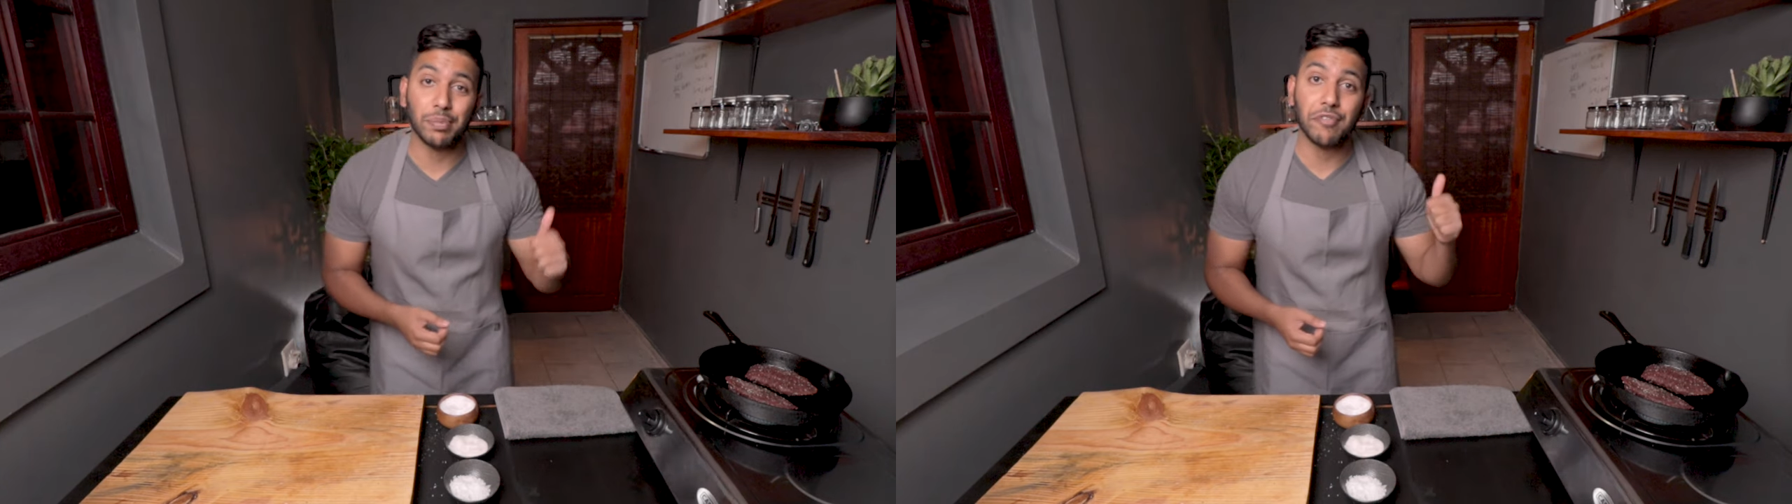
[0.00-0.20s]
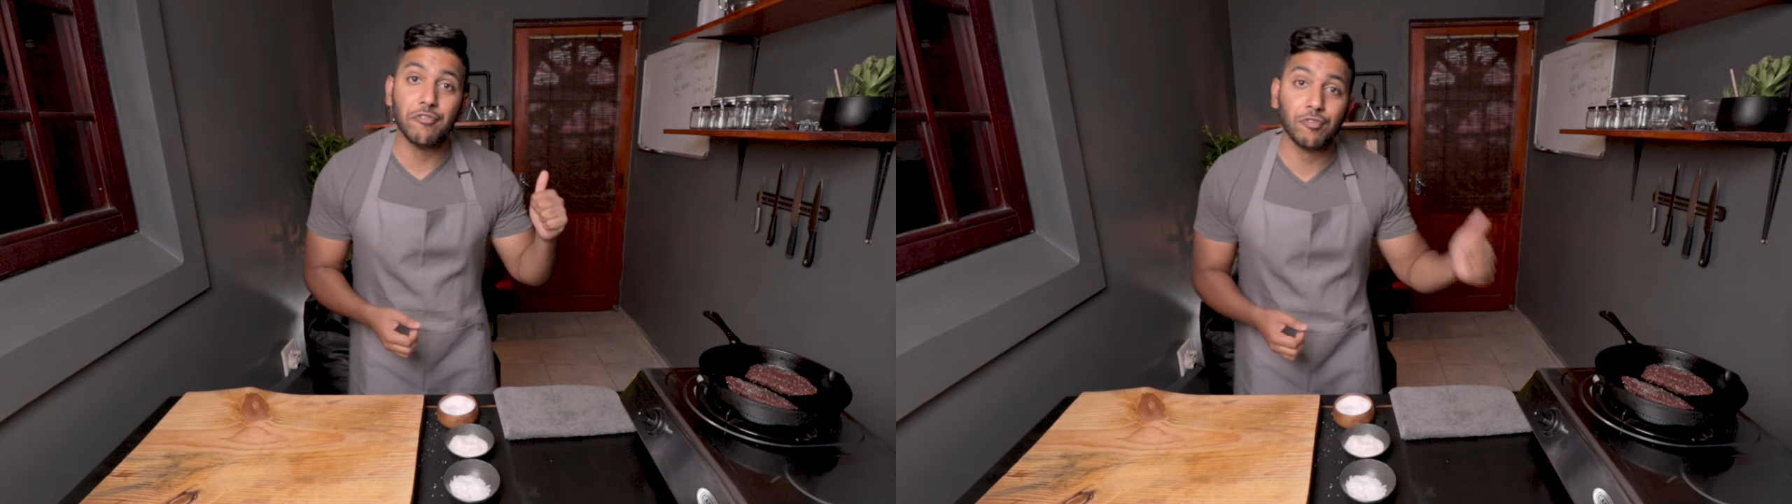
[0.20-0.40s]

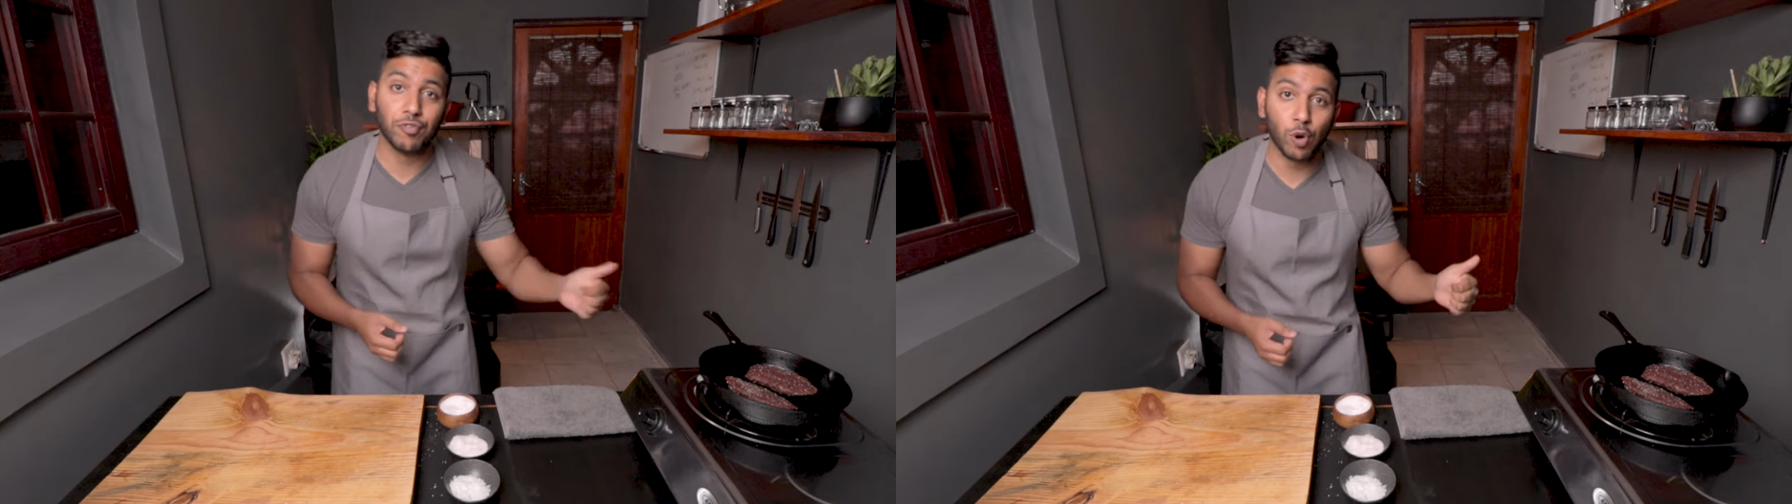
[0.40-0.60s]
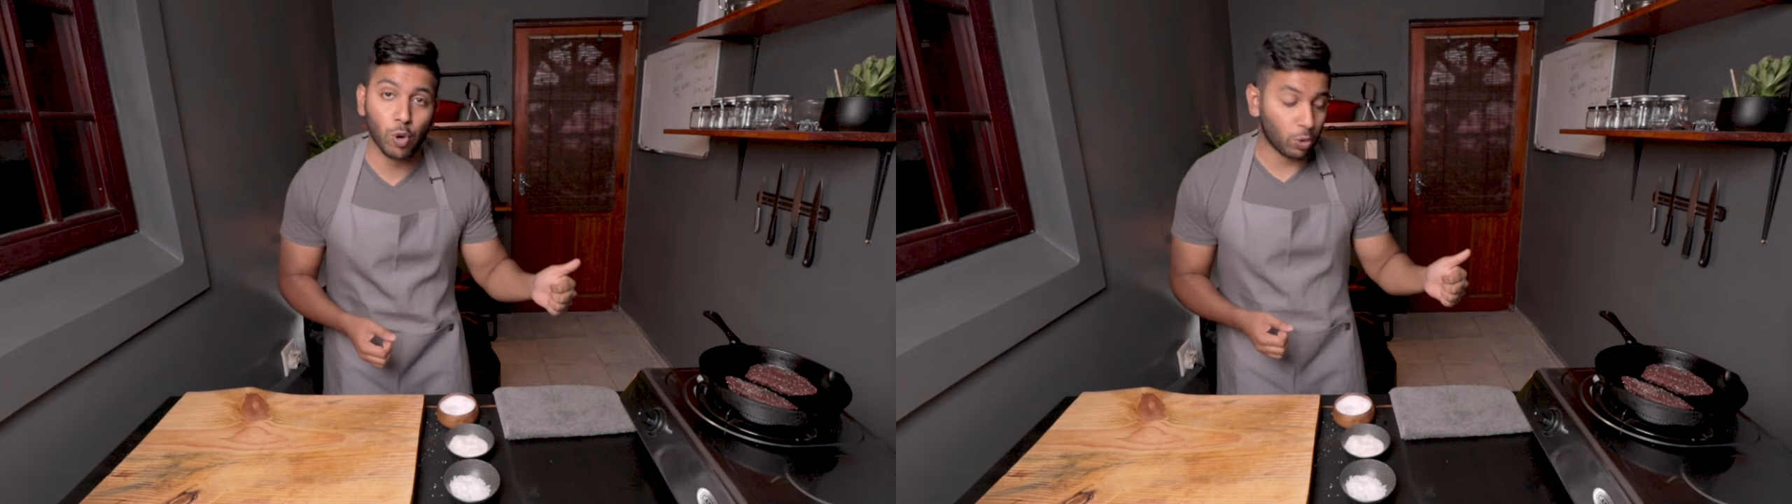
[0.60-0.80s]

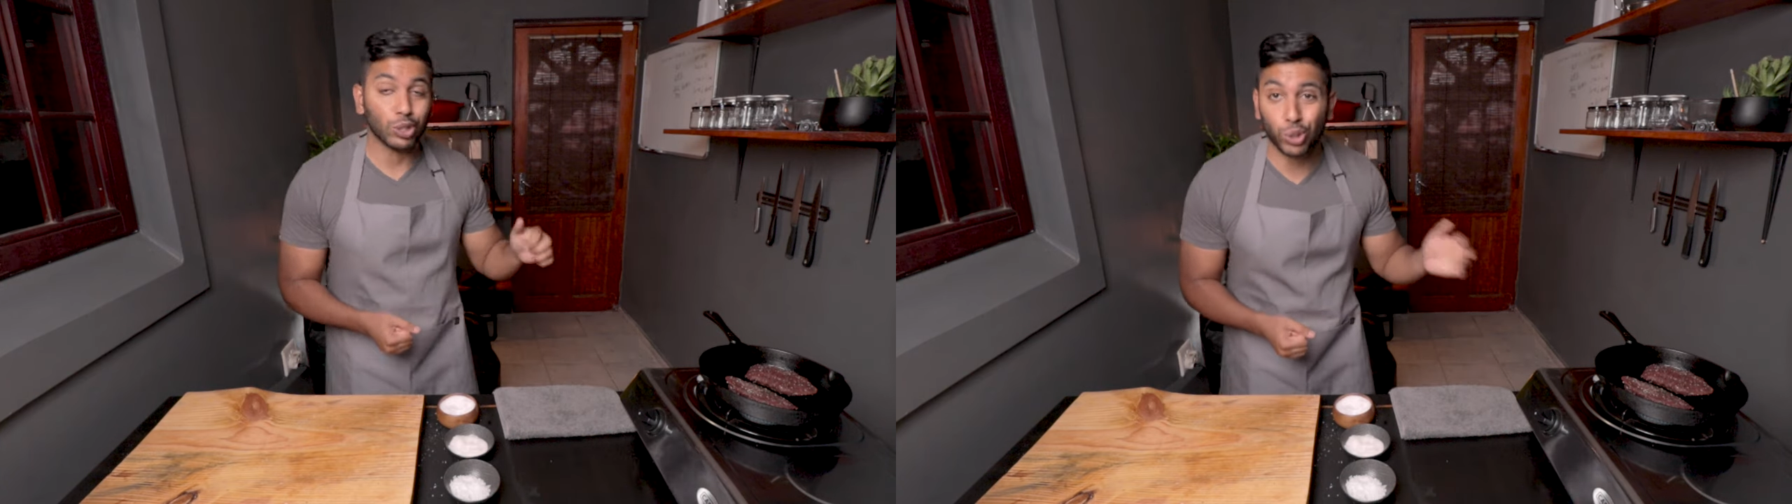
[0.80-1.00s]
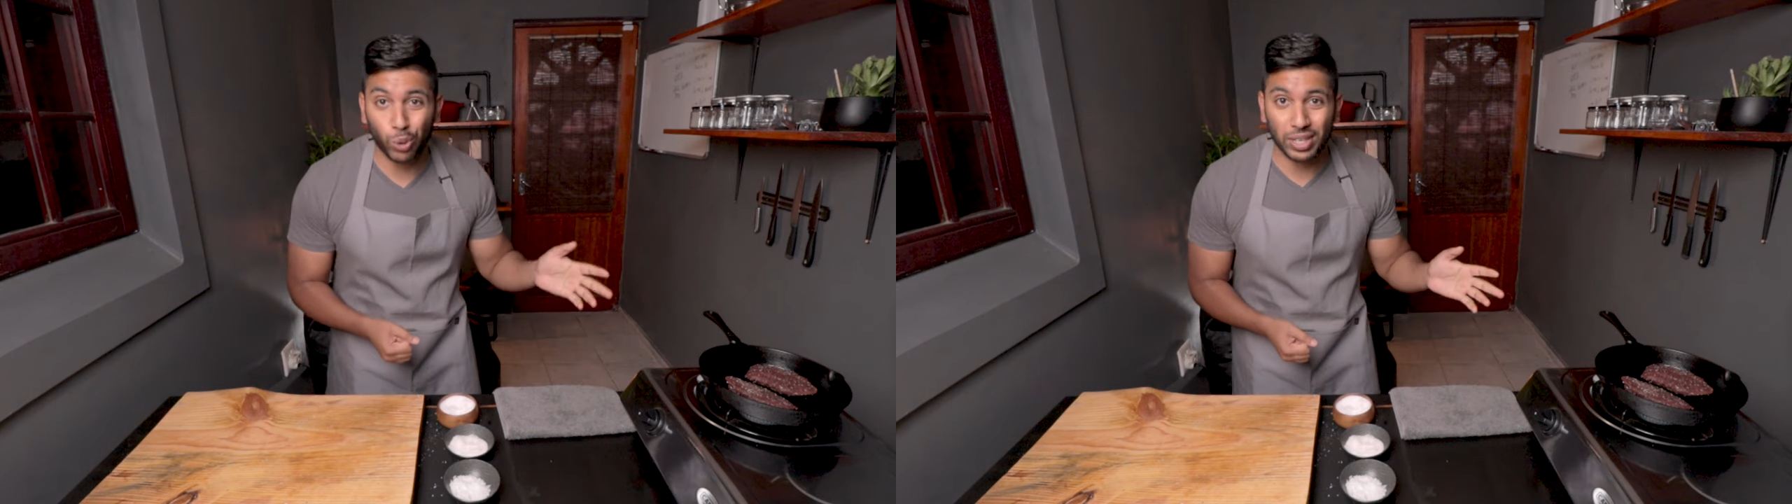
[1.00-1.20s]
before
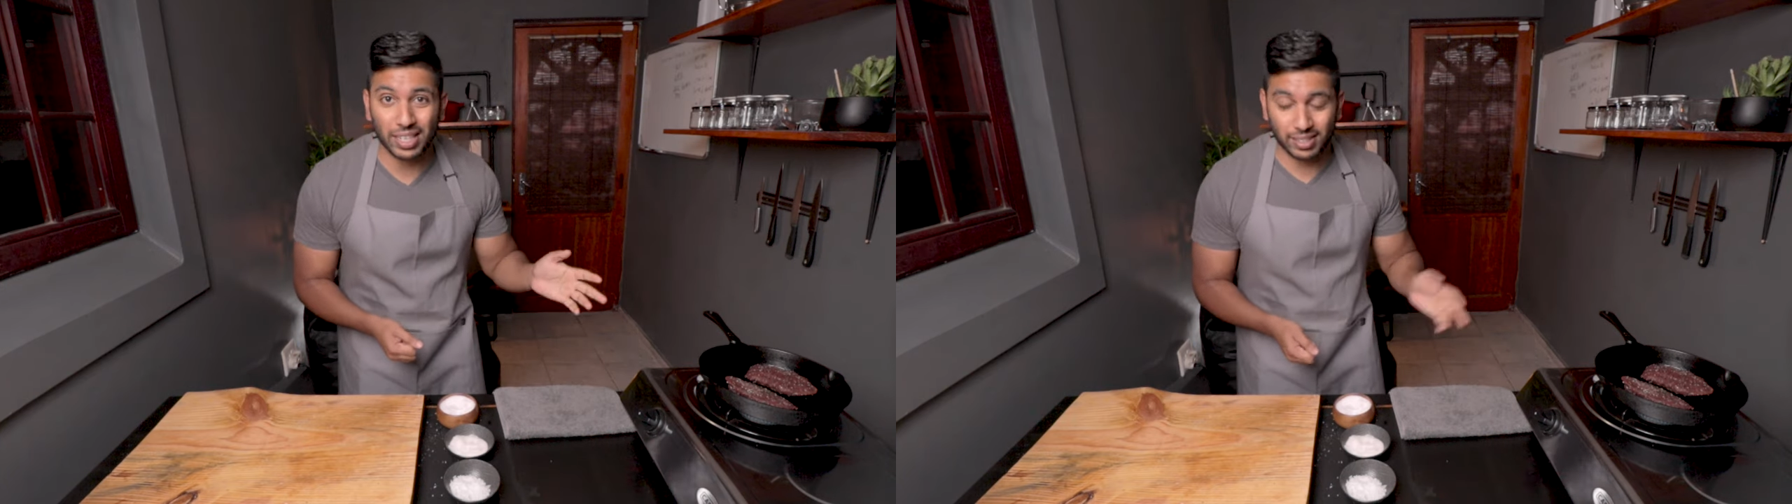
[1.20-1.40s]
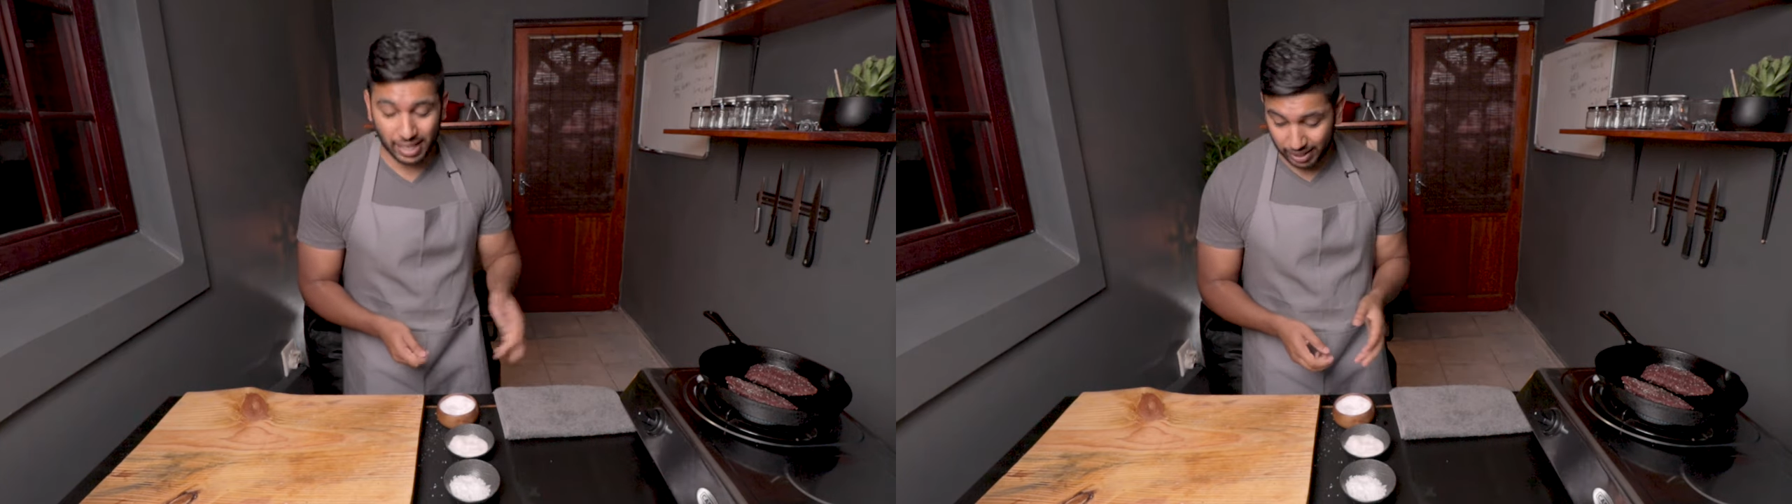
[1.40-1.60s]
you throw in
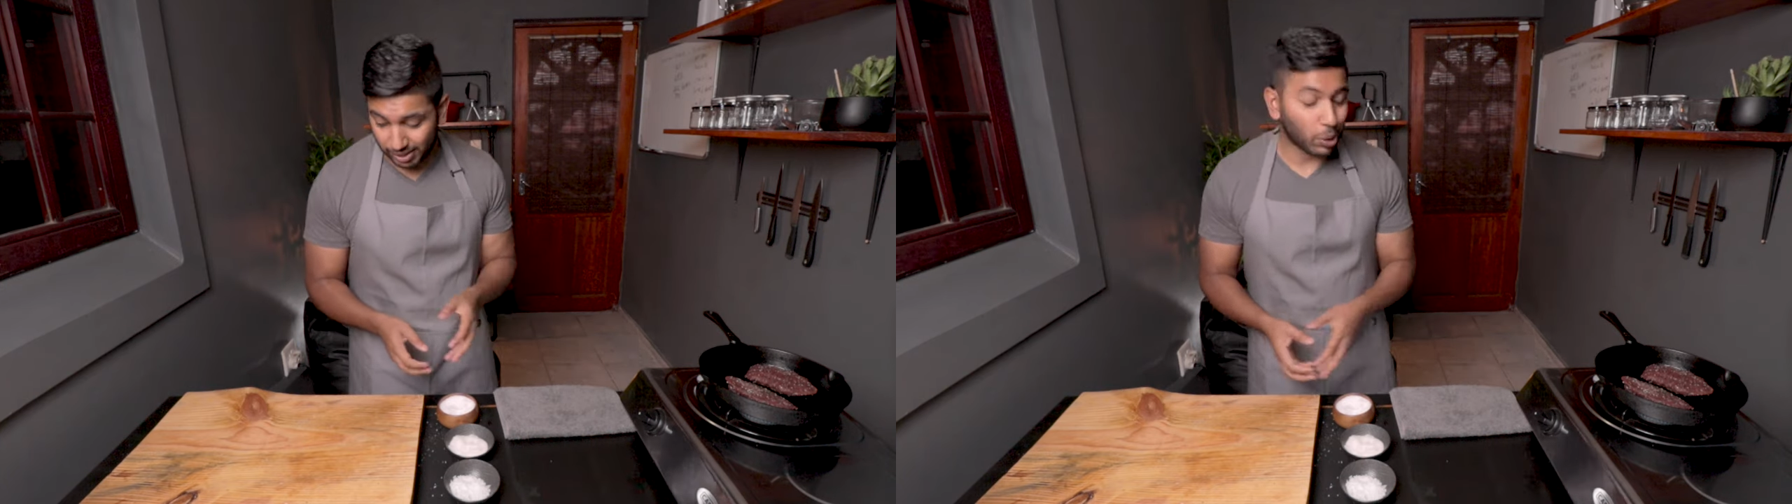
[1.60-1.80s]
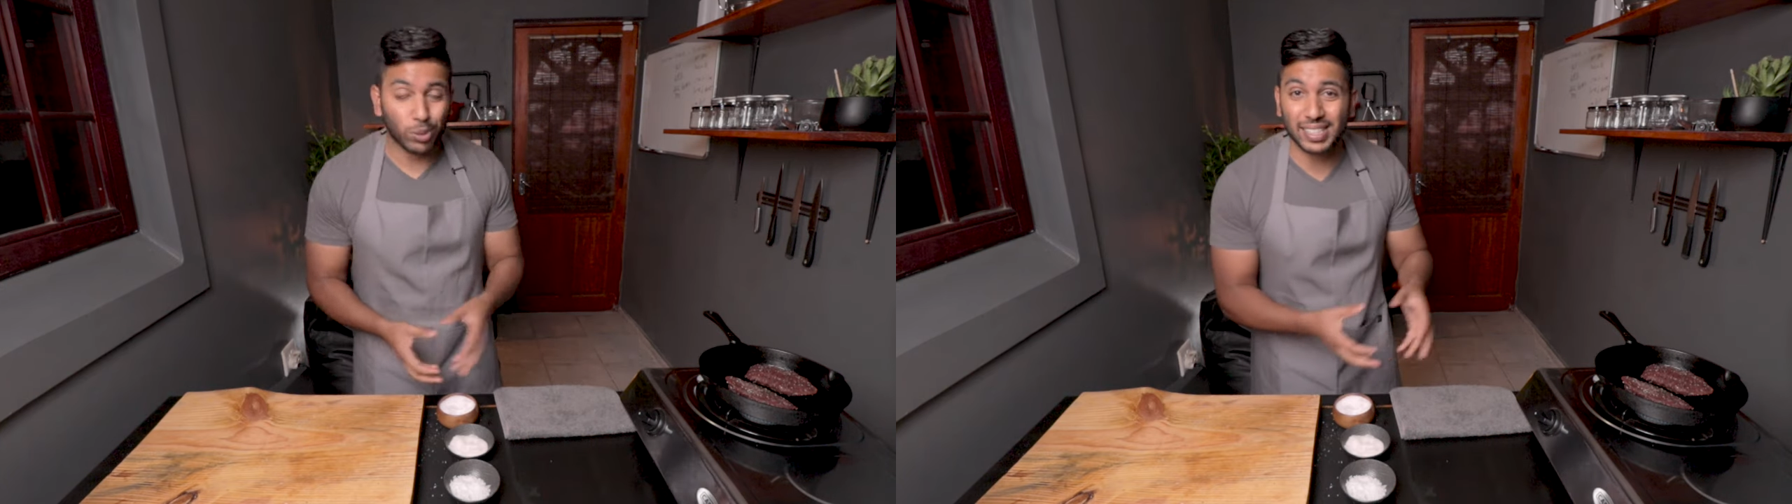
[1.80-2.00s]
the
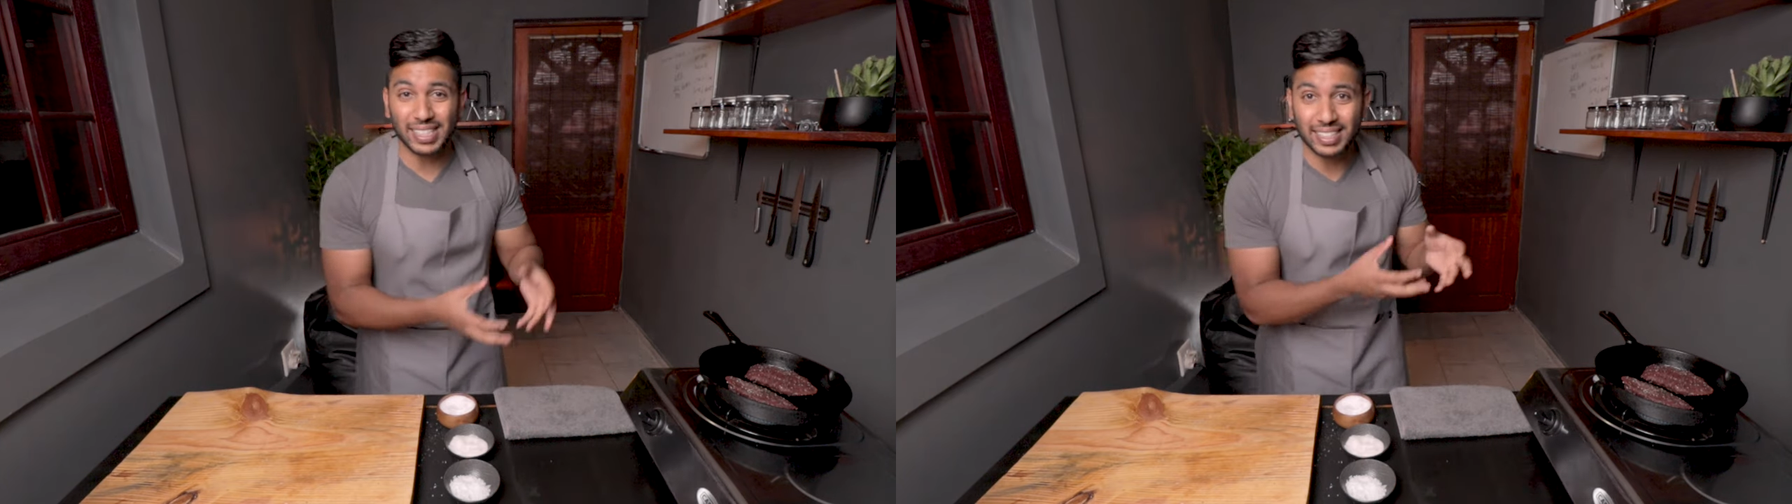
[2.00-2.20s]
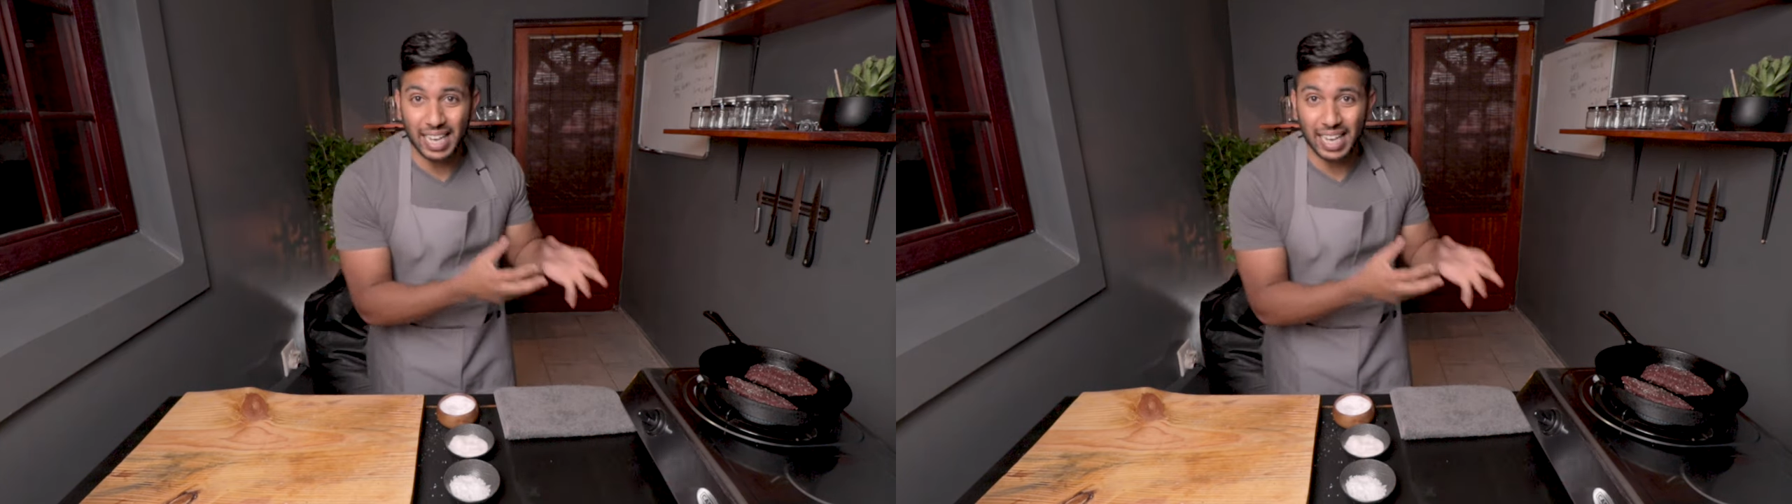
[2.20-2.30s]
steaks because the